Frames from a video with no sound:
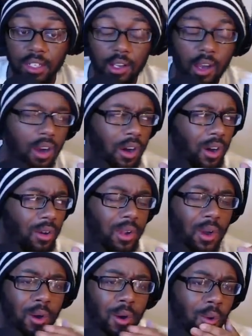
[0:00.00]
Oh
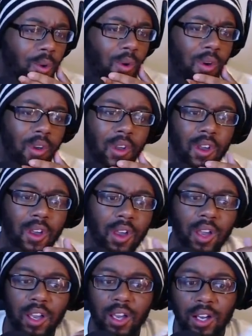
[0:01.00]
no.
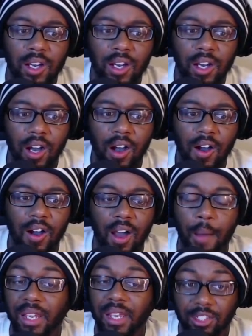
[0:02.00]
Oh, I
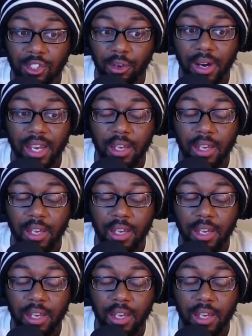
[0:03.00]
mean, it's great,